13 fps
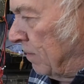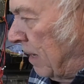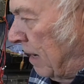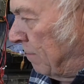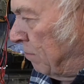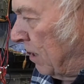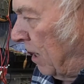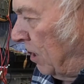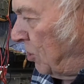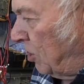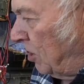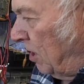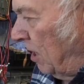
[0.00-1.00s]

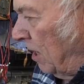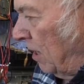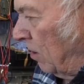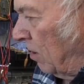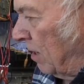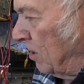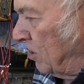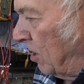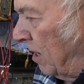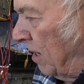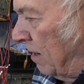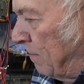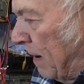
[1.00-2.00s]
application, or as
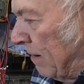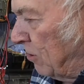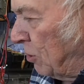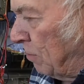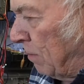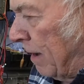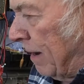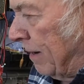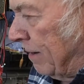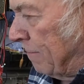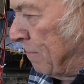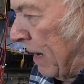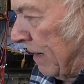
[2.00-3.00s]
a power
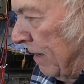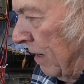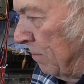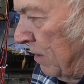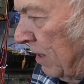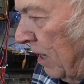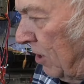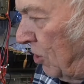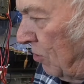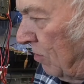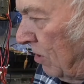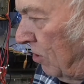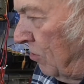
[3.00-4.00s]
supply backup in case
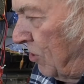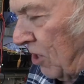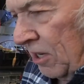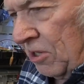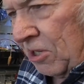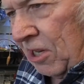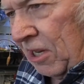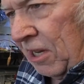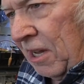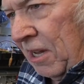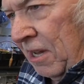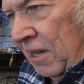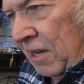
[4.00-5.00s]
you would lose AC
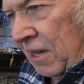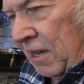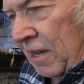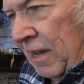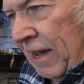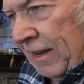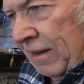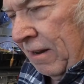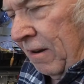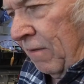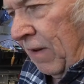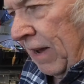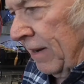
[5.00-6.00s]
at an
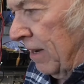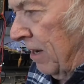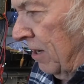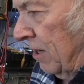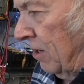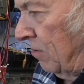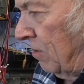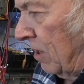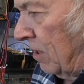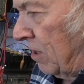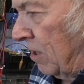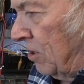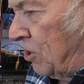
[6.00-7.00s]
event. You
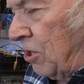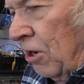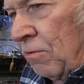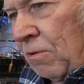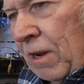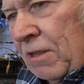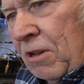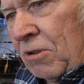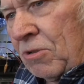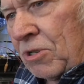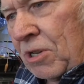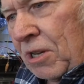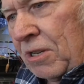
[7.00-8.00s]
can still run
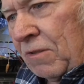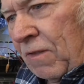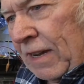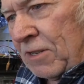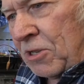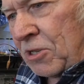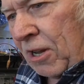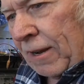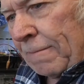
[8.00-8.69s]
those devices on